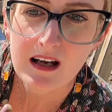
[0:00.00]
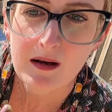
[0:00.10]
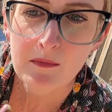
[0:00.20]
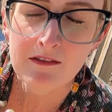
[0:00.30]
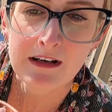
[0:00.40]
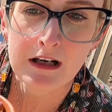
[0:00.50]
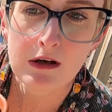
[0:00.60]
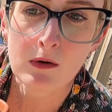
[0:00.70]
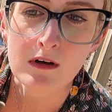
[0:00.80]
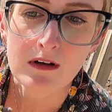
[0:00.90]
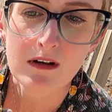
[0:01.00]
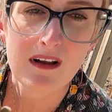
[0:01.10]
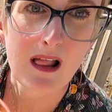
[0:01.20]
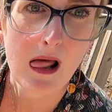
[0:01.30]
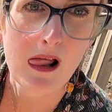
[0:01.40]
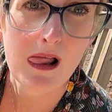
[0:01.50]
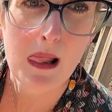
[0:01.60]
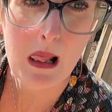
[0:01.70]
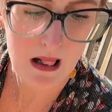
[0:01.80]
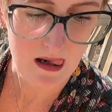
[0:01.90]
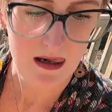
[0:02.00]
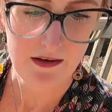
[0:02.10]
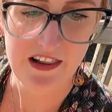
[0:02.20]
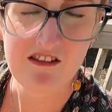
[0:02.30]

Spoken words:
but very cool. They've